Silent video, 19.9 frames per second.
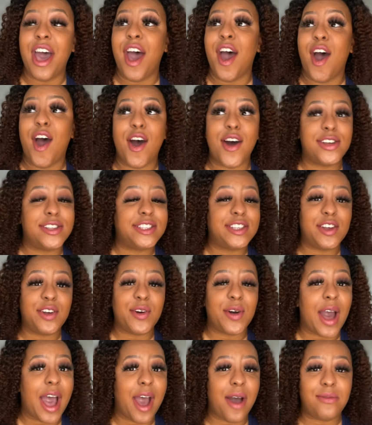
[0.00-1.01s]

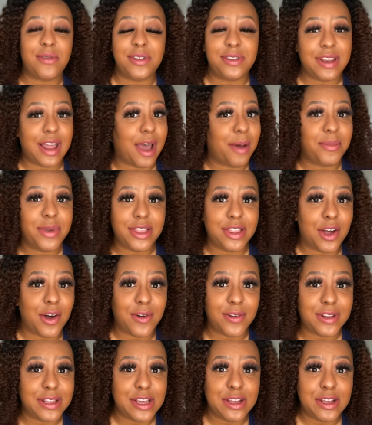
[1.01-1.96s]
Also, I will not be the only